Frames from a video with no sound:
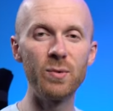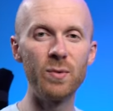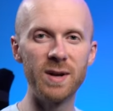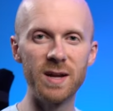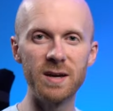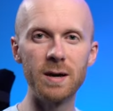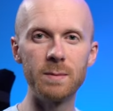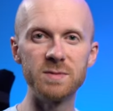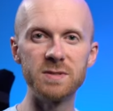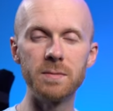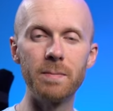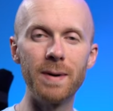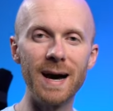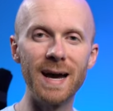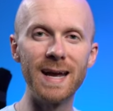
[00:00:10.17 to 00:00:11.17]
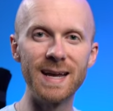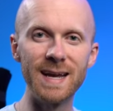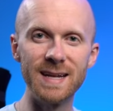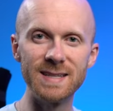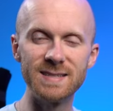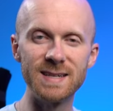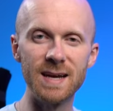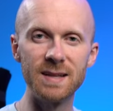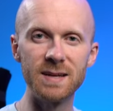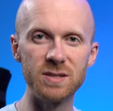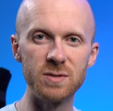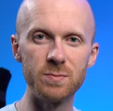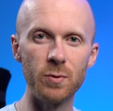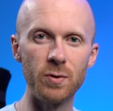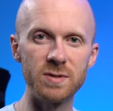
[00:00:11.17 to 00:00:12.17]
when it comes to buying and selling
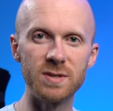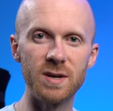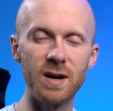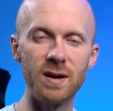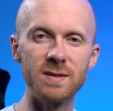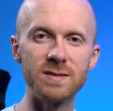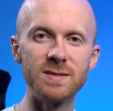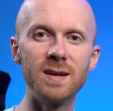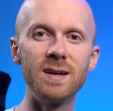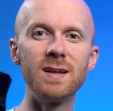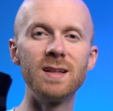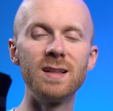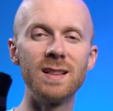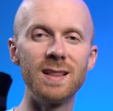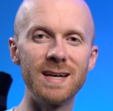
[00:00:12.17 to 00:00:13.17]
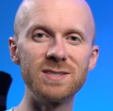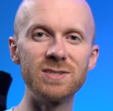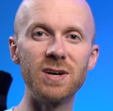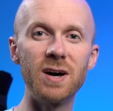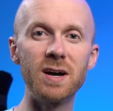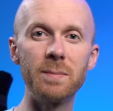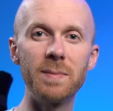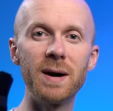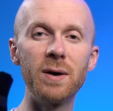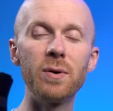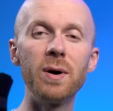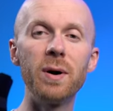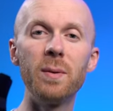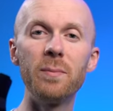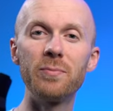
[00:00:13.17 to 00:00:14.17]
sports cards. Let's talk
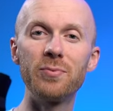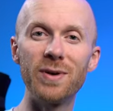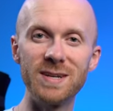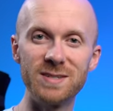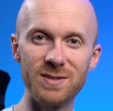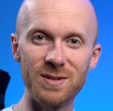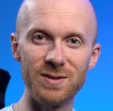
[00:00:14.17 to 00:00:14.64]
about price